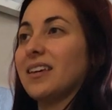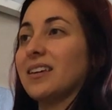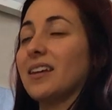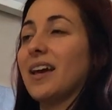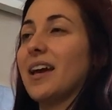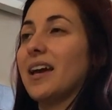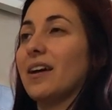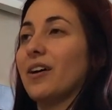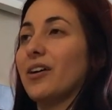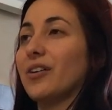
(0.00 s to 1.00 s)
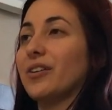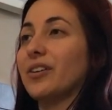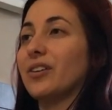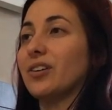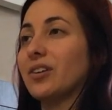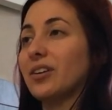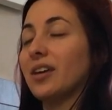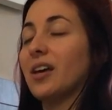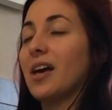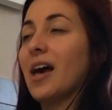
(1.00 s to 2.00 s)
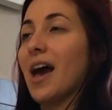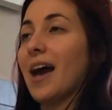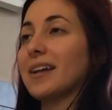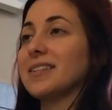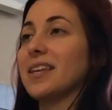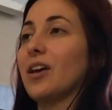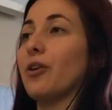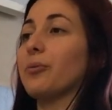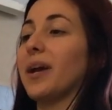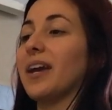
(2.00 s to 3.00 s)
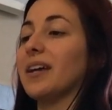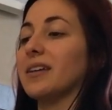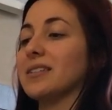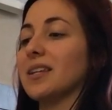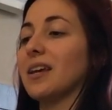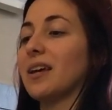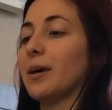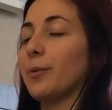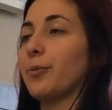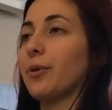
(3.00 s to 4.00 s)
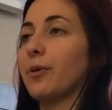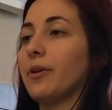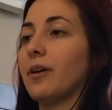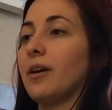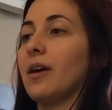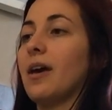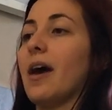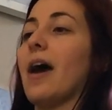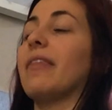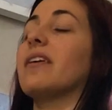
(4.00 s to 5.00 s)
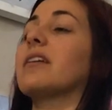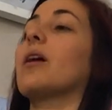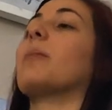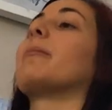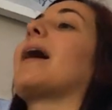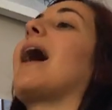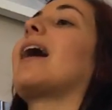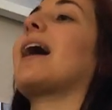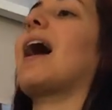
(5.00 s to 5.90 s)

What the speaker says: Inhale, exhale, right hand to hip, and then come back